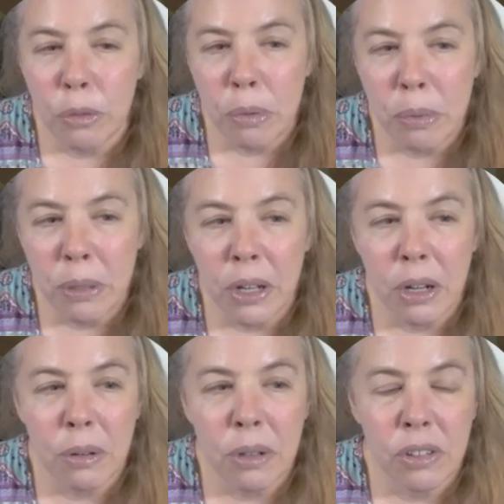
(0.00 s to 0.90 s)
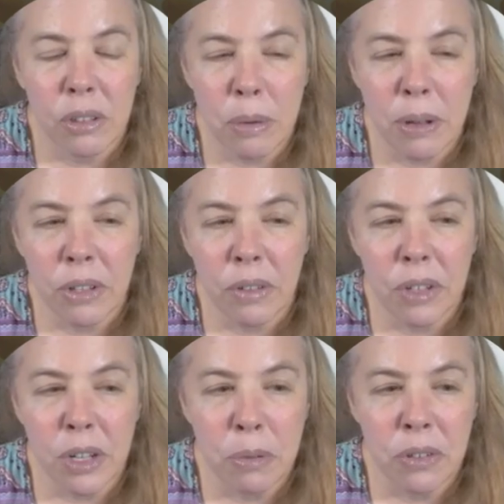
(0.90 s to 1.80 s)
below is about
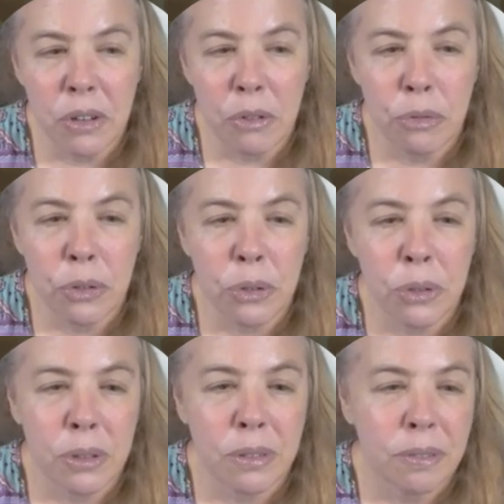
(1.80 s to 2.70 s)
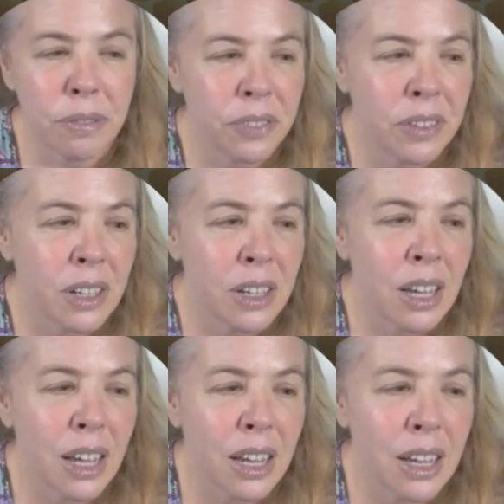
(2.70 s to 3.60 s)
70% full.
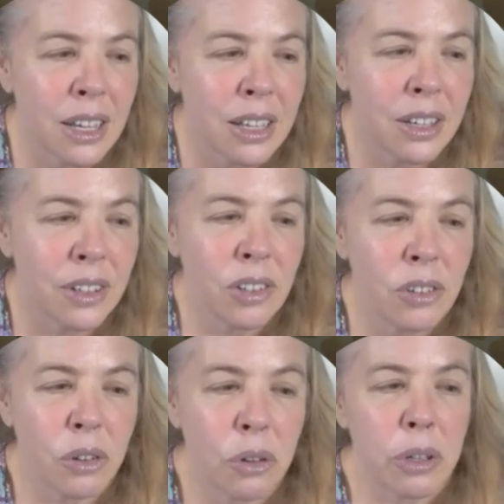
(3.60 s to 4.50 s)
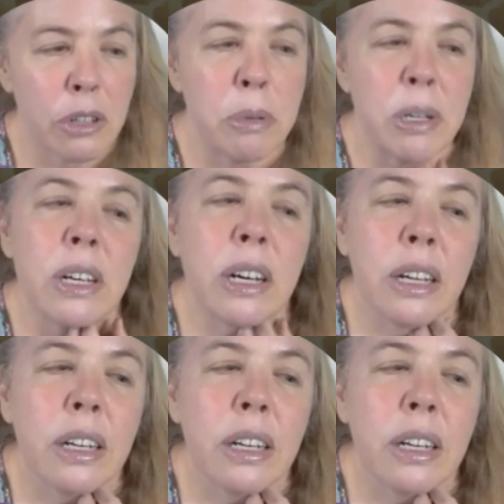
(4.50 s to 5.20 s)
And this is going to be done